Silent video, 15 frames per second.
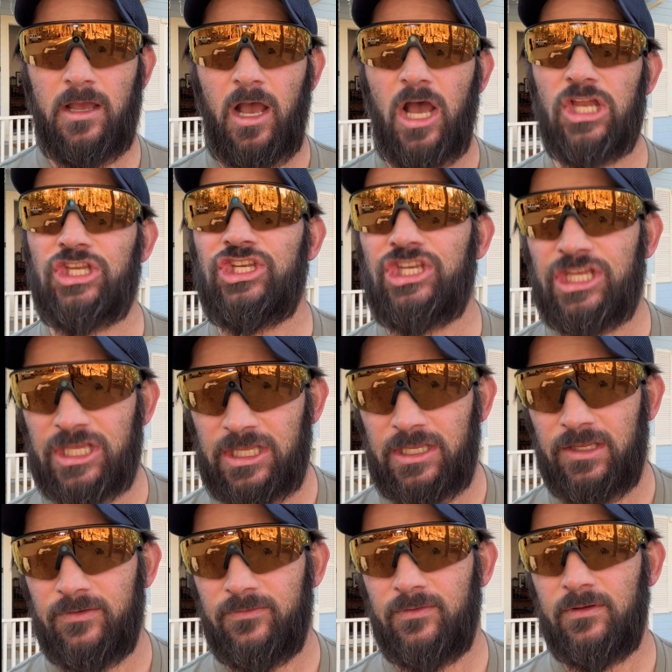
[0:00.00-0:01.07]

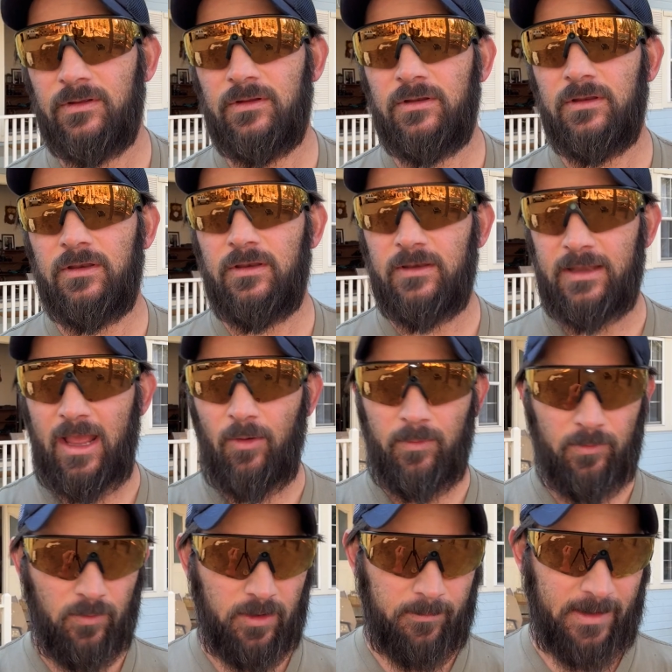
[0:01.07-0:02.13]
achieve. Now we
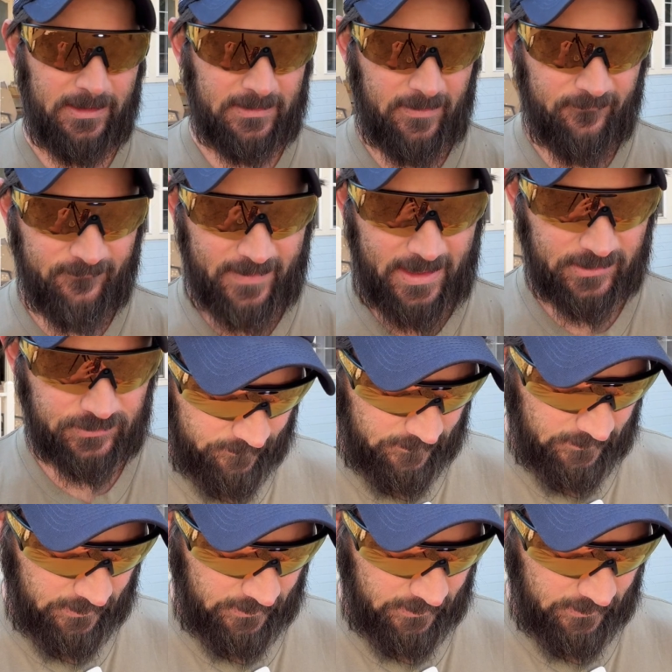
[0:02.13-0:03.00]
want to make that fast.